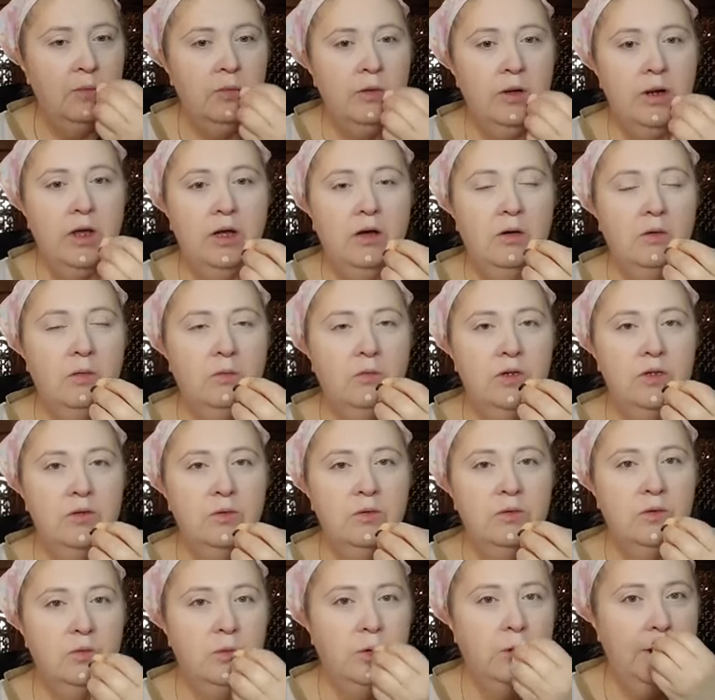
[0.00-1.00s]
When I was
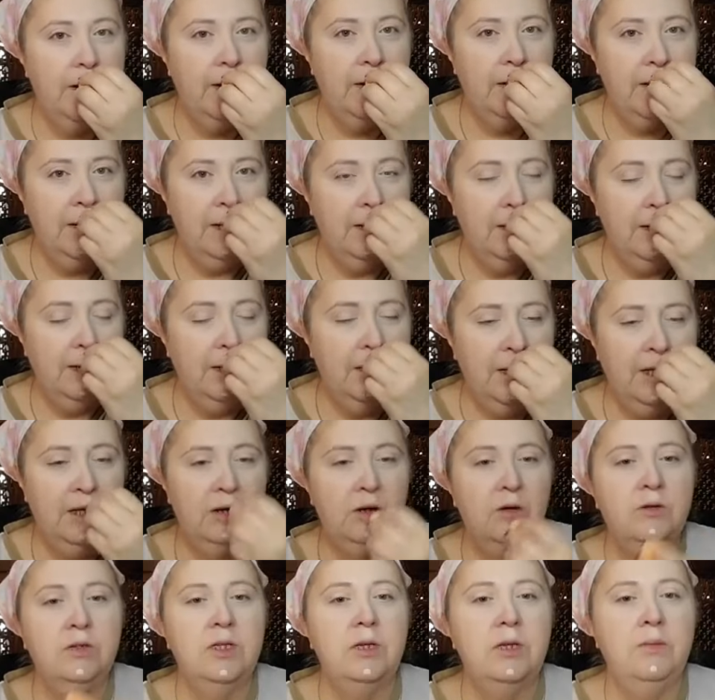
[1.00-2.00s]
working at
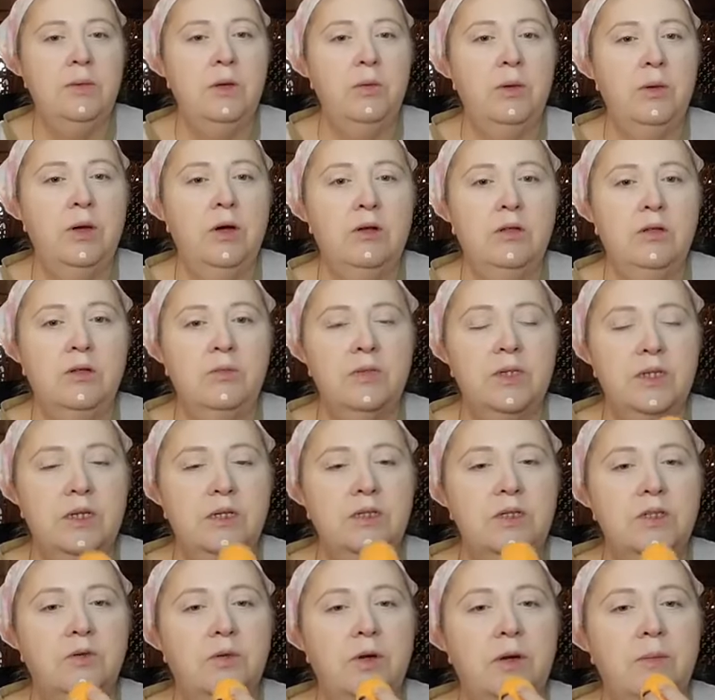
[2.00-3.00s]
OTB, we call them
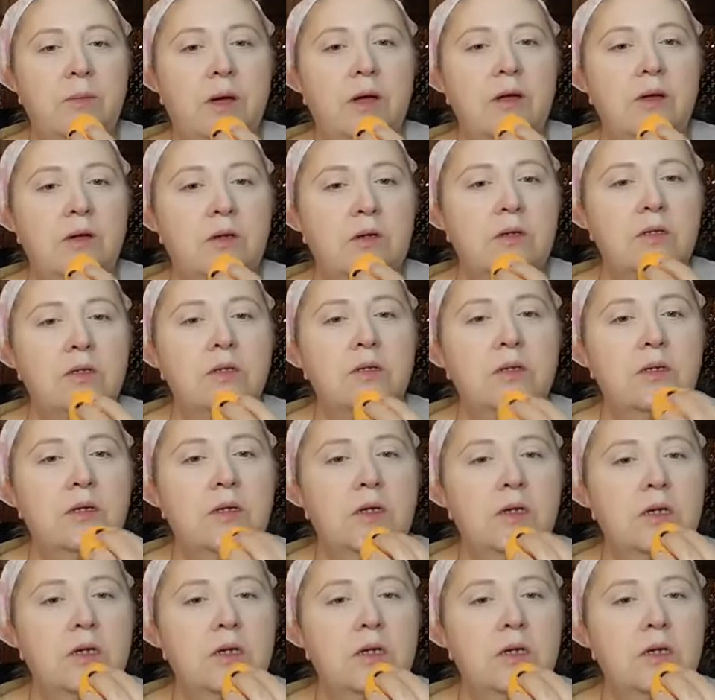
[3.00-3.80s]
sensory bottles.